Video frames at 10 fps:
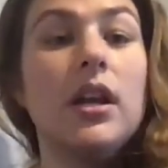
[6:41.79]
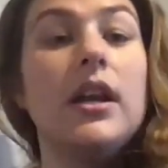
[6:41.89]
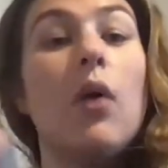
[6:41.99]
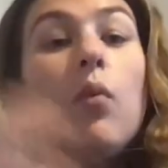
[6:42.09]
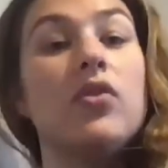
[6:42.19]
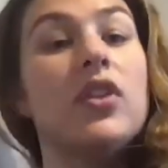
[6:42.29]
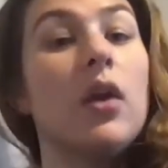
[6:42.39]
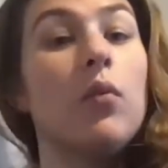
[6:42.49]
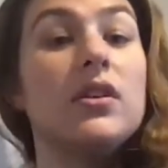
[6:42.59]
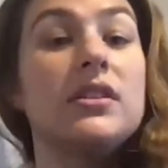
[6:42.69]
Now, one thing I
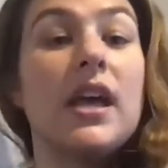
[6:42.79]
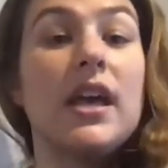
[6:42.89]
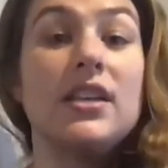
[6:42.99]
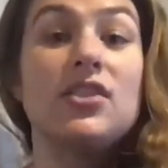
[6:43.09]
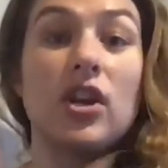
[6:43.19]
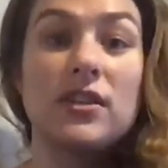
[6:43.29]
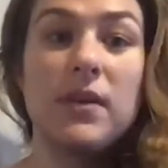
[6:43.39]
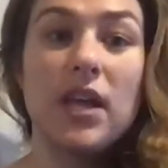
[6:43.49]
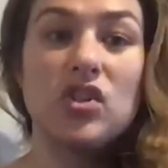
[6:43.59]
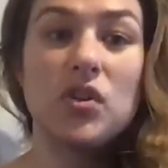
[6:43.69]
will say is just
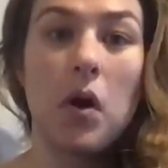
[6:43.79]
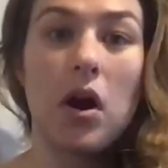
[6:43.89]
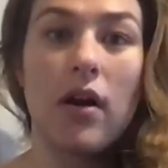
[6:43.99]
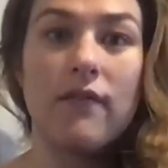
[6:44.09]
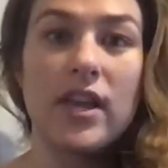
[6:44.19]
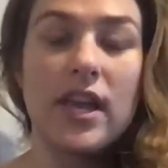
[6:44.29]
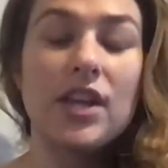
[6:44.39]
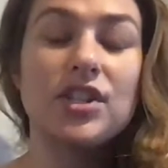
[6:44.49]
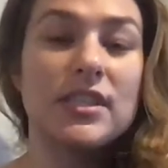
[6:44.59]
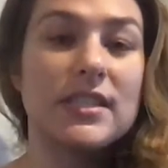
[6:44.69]
because you are on
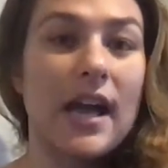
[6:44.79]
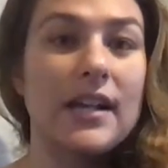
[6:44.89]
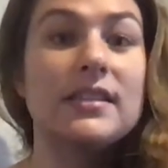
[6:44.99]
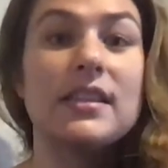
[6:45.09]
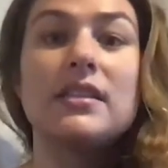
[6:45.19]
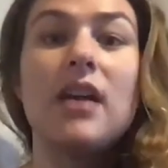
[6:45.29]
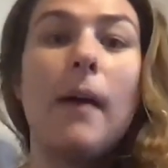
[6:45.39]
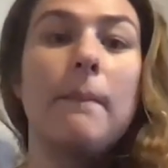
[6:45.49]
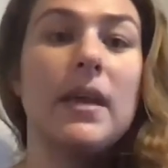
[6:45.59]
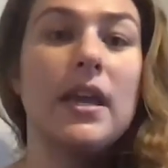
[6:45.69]
vacation status does not
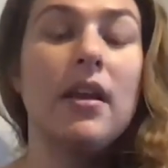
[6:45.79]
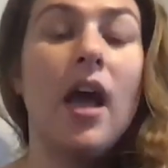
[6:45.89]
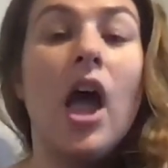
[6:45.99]
mean